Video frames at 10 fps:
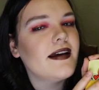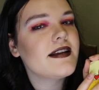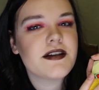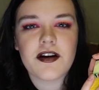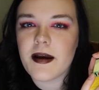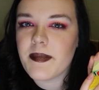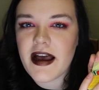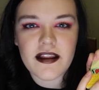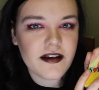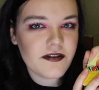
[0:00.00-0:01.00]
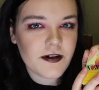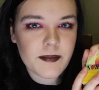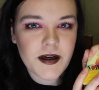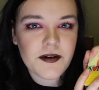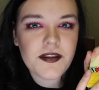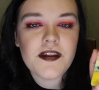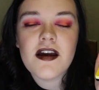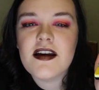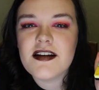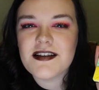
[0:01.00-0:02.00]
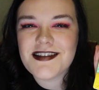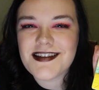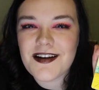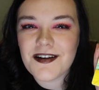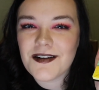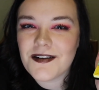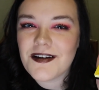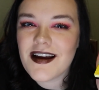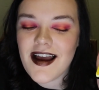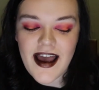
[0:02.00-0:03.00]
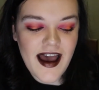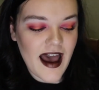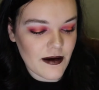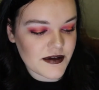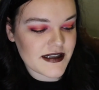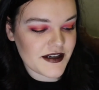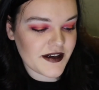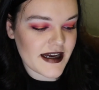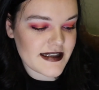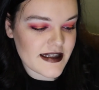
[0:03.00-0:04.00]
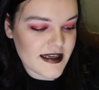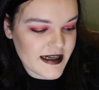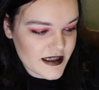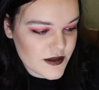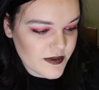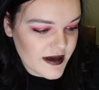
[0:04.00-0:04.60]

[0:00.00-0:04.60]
It's a great palette for both. So I will see you guys in the next